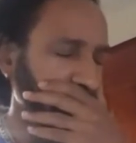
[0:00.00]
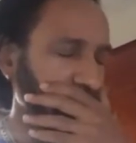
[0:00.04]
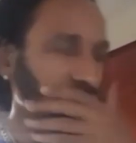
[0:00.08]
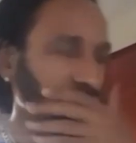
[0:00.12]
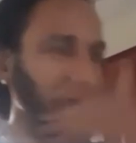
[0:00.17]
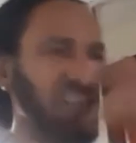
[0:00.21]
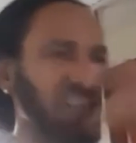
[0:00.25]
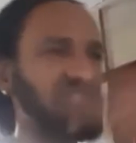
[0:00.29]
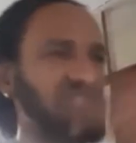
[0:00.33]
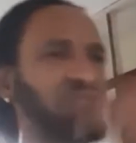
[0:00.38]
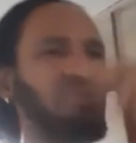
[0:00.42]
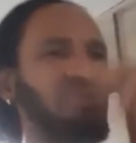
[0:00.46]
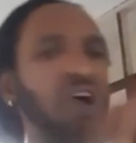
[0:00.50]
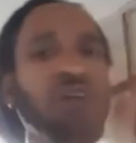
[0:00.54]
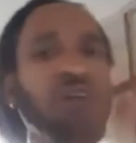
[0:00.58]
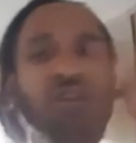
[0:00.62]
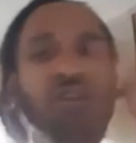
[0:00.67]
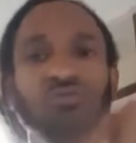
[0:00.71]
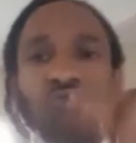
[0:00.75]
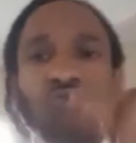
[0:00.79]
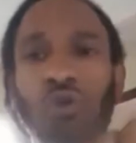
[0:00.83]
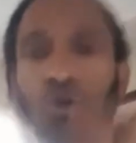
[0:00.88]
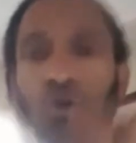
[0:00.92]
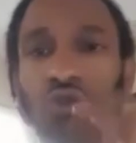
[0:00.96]
These rock
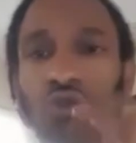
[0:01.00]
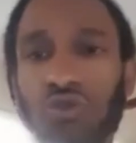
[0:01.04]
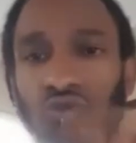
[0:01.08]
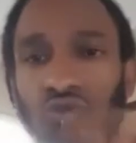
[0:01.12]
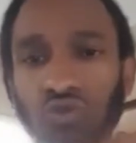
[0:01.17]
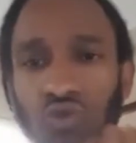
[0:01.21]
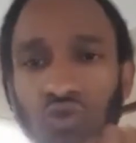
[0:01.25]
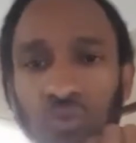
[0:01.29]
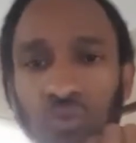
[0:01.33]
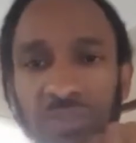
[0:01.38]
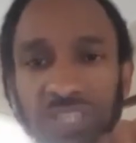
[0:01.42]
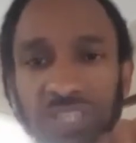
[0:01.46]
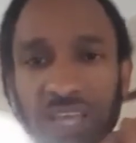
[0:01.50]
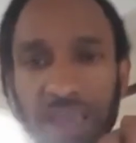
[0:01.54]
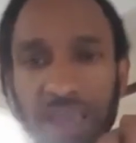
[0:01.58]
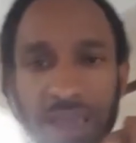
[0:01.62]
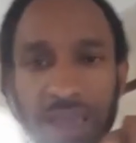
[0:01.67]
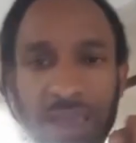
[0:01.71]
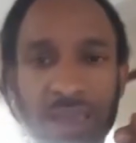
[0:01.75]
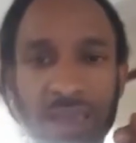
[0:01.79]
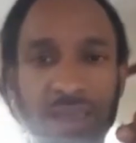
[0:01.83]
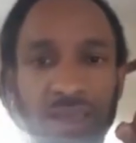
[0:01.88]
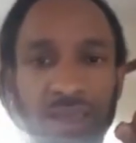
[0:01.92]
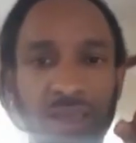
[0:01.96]
and roll groups,
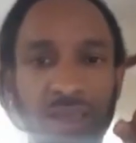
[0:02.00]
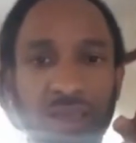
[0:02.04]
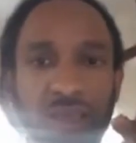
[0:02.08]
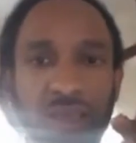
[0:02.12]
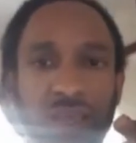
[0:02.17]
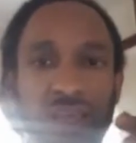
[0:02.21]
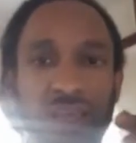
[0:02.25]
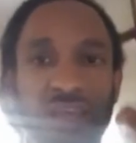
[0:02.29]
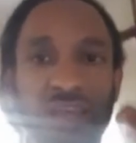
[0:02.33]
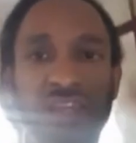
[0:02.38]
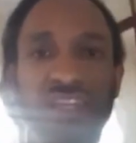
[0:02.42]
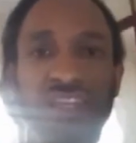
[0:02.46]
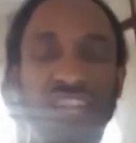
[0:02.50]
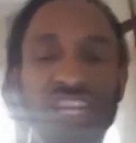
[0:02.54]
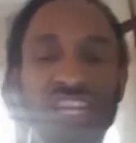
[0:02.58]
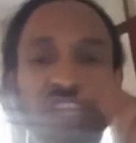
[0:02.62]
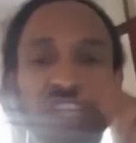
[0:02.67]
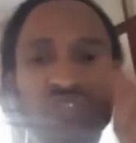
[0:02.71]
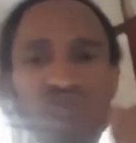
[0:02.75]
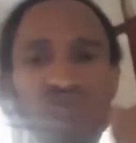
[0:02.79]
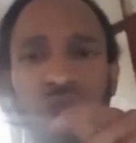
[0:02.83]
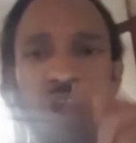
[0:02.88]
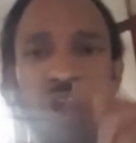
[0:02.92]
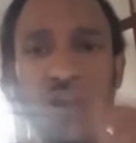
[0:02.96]
yeah.
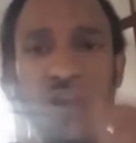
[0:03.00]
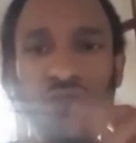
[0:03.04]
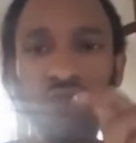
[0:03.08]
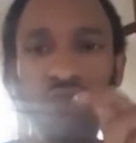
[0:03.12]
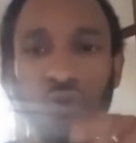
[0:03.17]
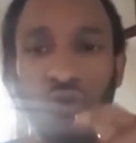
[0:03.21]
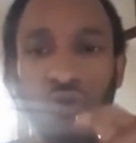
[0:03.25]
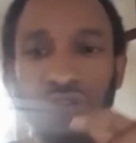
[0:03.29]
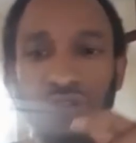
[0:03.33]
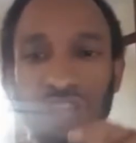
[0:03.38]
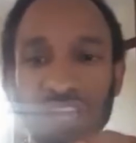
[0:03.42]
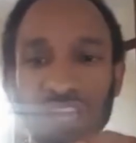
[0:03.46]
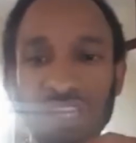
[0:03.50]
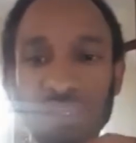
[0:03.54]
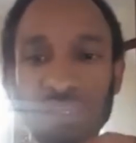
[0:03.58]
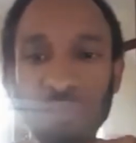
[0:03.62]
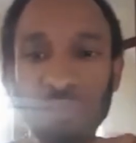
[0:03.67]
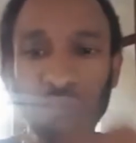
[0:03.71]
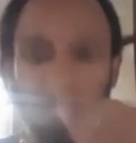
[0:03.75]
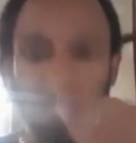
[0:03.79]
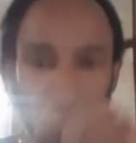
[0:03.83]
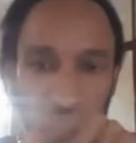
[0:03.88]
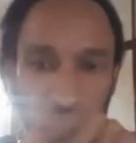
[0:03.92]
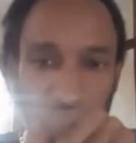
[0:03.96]
These rock and roll niggas.
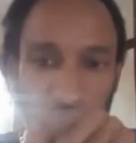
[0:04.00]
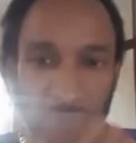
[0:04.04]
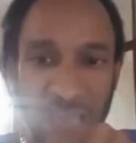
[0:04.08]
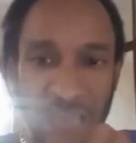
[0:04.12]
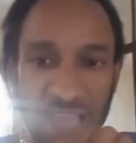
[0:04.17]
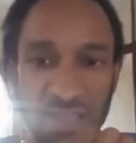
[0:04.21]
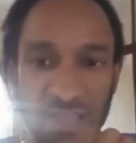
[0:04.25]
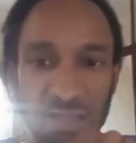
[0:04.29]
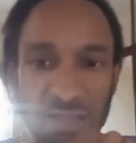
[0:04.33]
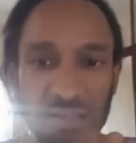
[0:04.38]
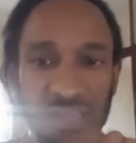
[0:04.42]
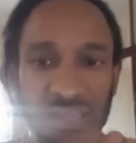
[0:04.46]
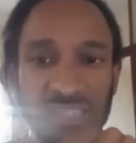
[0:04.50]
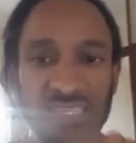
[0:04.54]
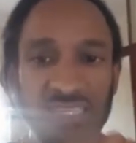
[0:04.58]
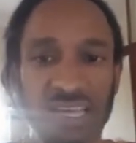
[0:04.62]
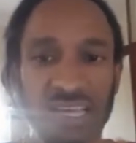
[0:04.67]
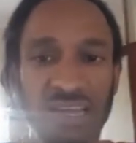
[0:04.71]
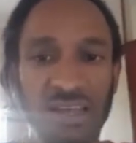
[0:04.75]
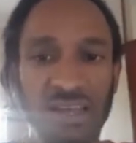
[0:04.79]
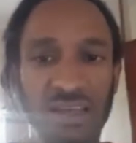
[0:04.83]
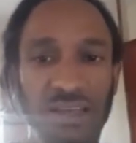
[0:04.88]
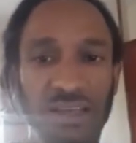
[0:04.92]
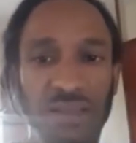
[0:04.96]
Look back,
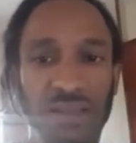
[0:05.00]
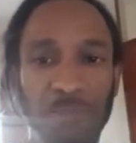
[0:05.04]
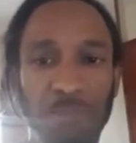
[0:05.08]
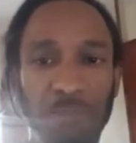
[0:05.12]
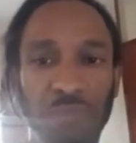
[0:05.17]
Kazetta.